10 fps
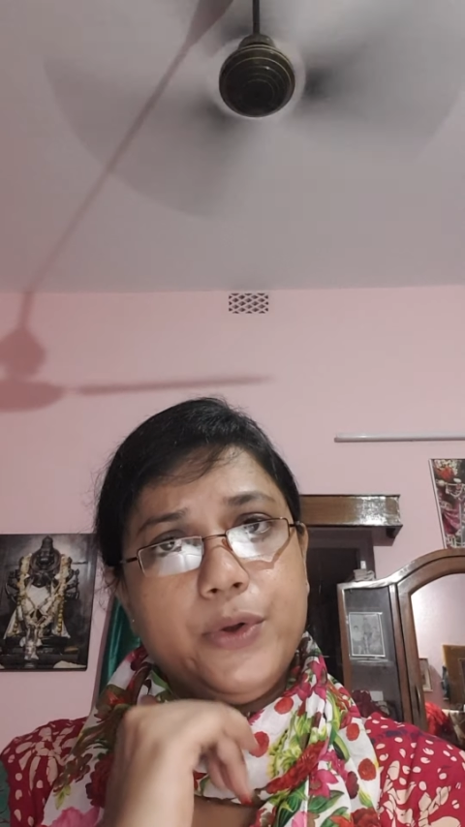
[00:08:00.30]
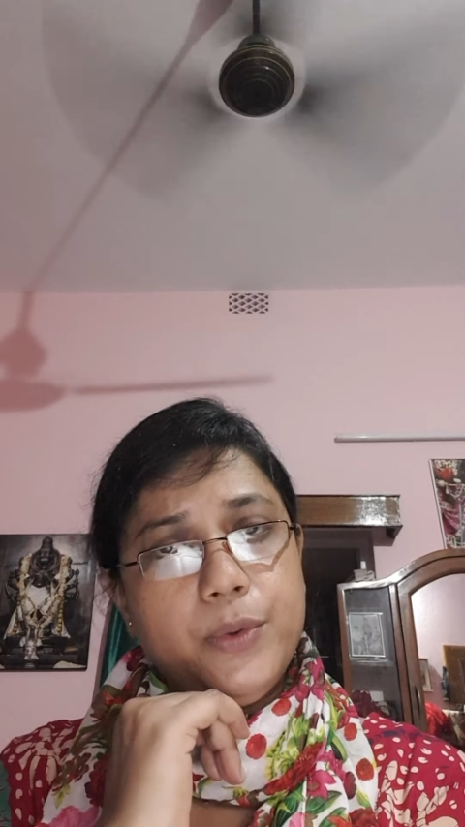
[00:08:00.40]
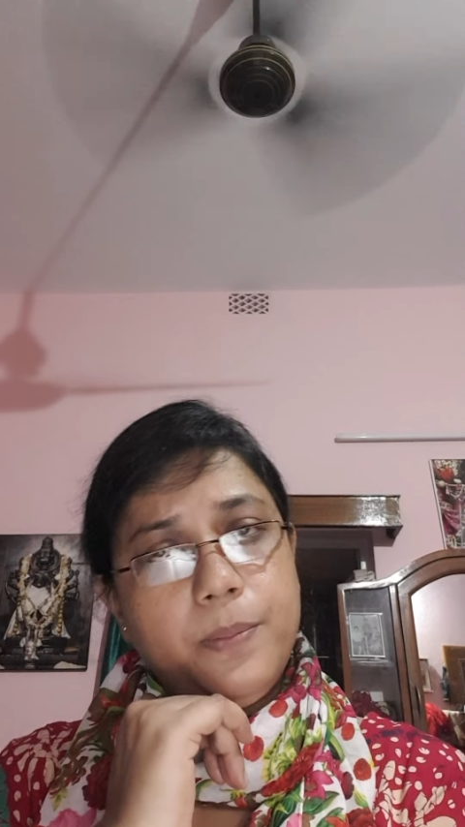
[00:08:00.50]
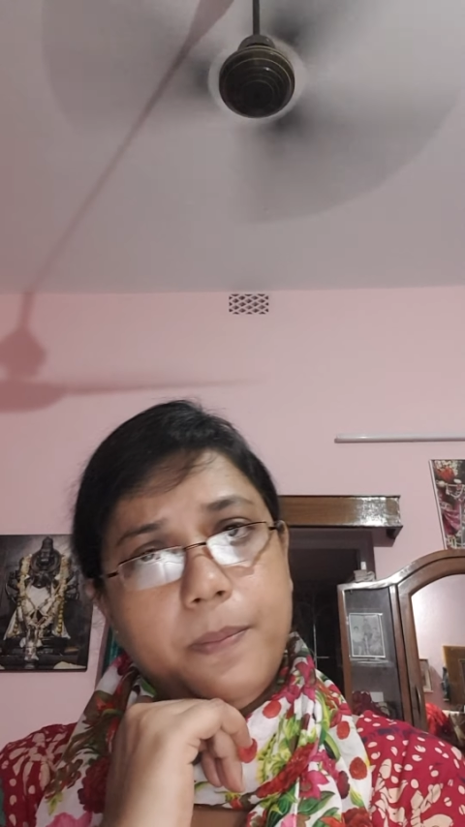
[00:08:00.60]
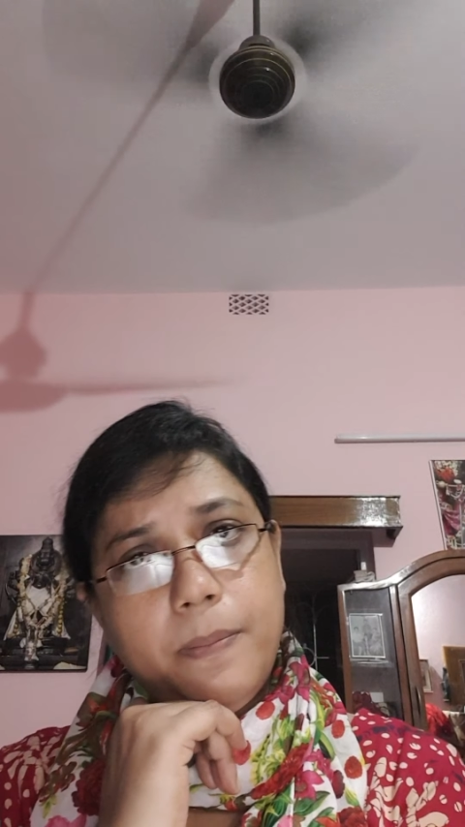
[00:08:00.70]

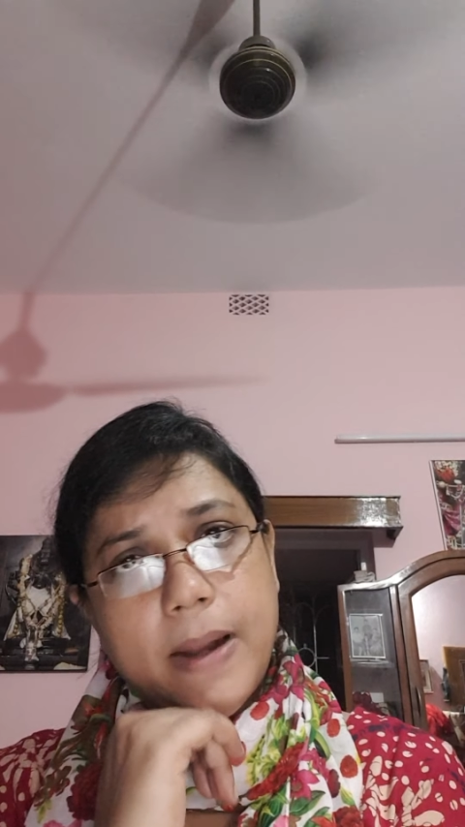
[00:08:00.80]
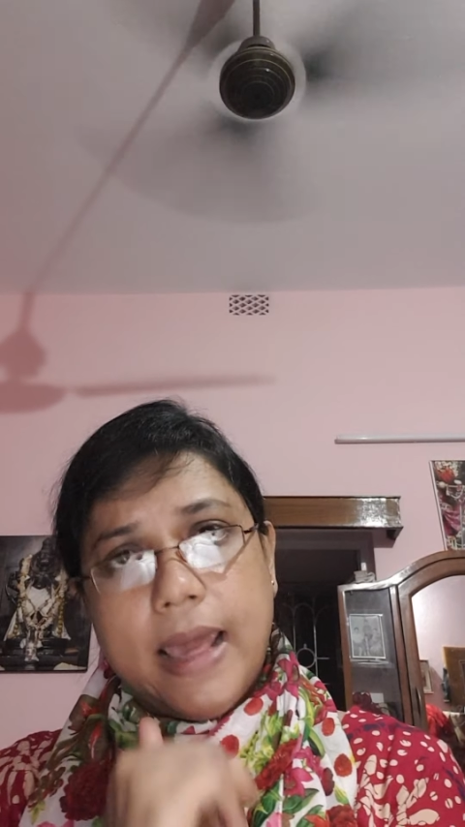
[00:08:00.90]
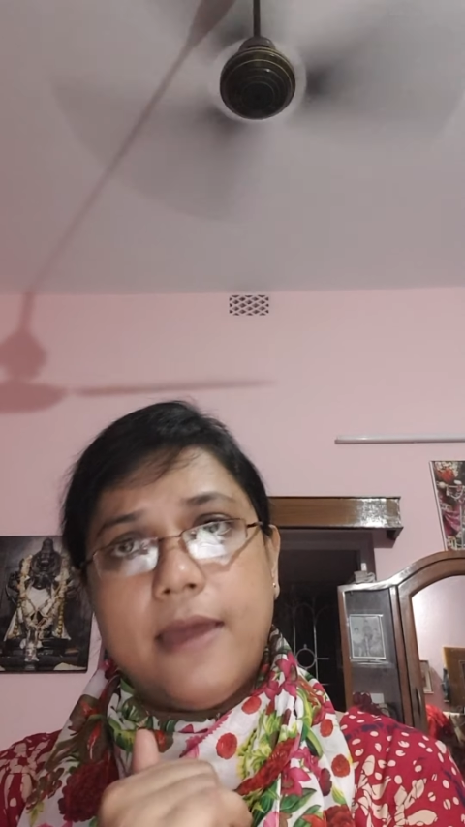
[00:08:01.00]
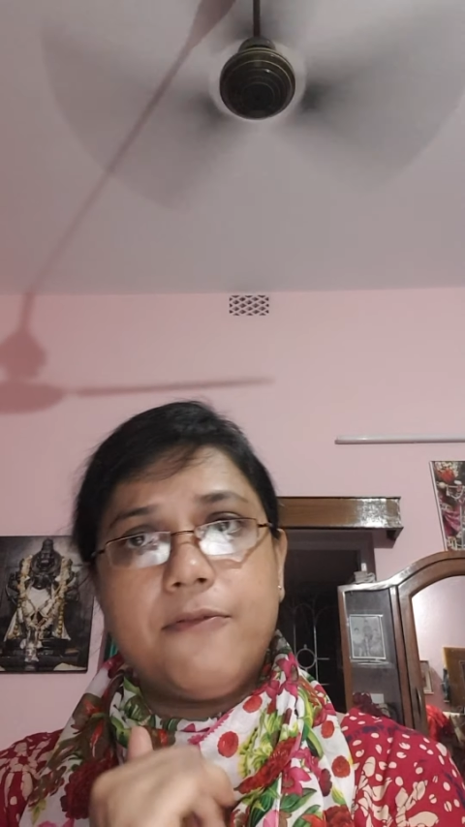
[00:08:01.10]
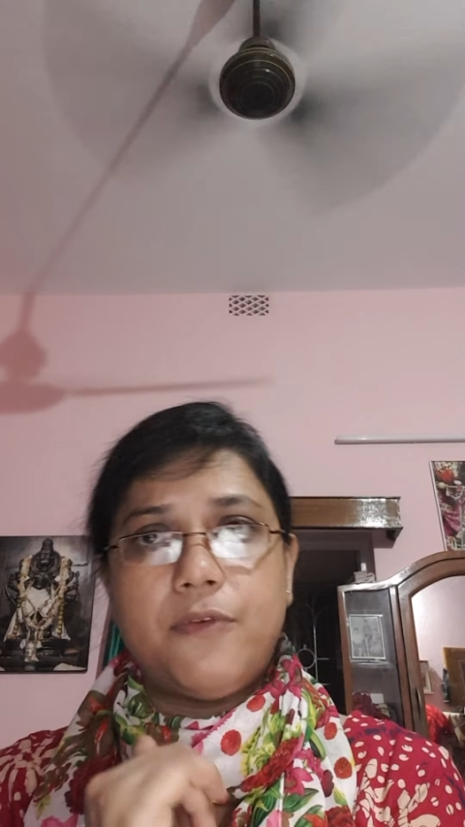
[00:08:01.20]
to
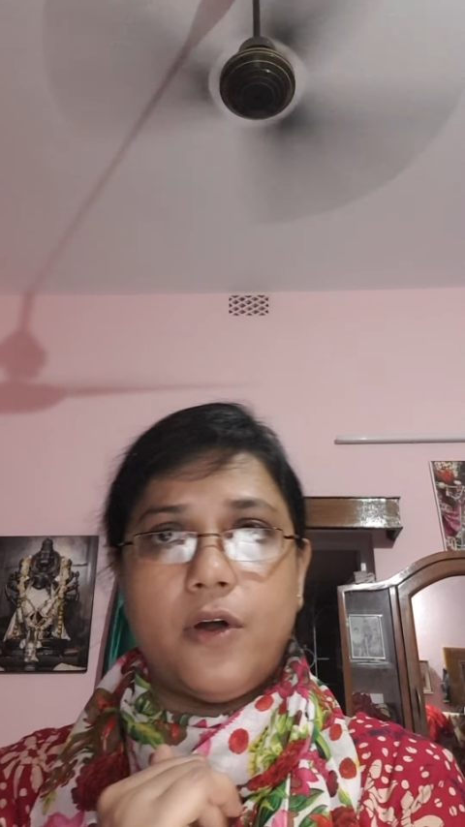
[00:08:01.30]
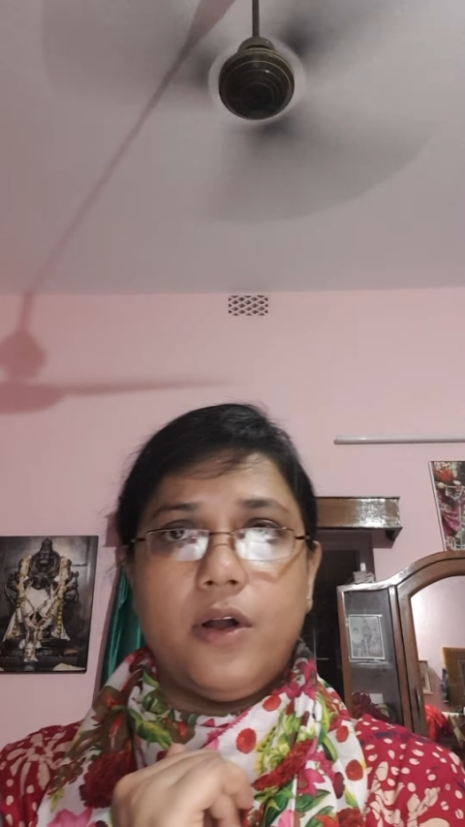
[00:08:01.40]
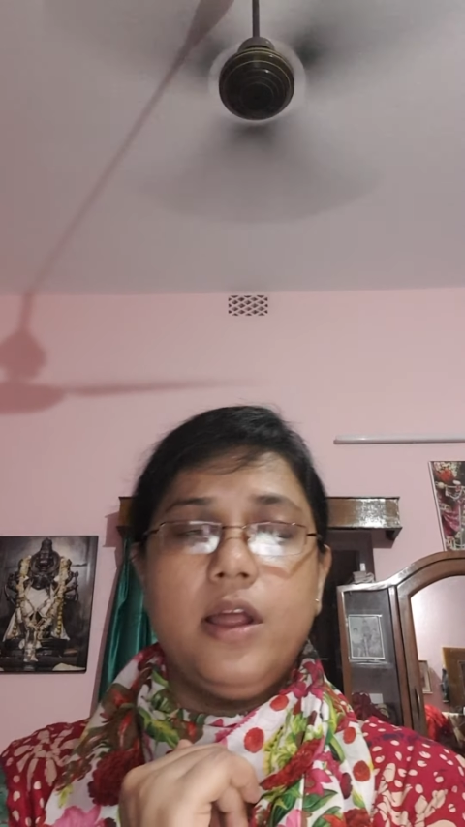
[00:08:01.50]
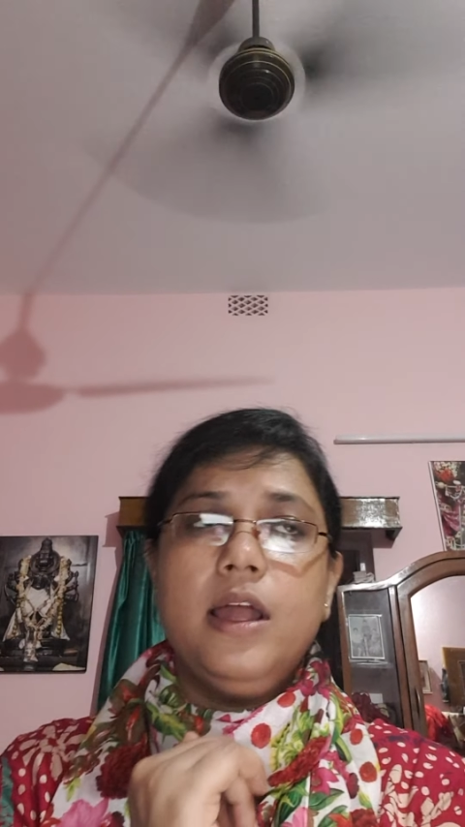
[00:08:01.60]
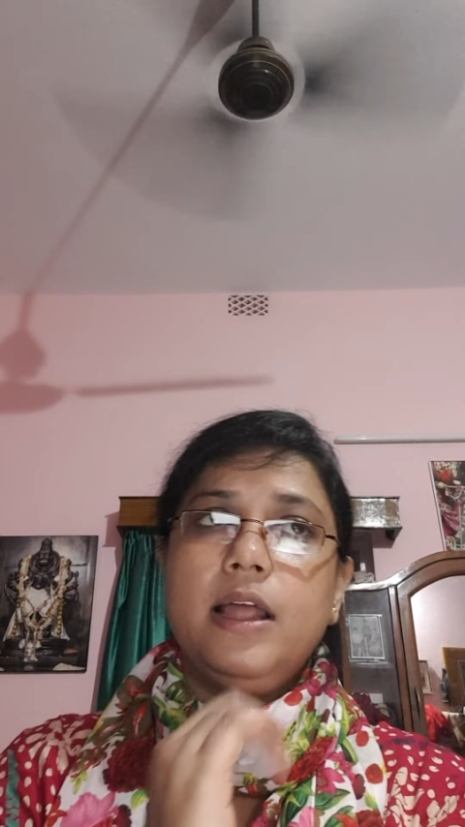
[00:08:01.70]
play for